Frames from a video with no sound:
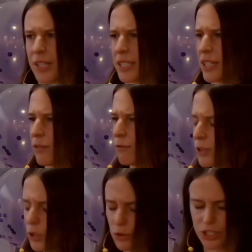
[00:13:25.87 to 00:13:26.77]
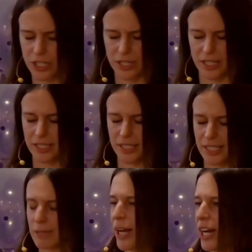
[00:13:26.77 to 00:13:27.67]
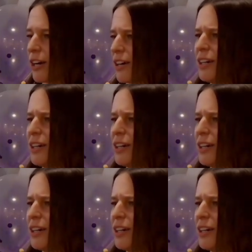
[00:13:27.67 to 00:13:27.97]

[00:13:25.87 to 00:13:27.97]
this confusion, this despair,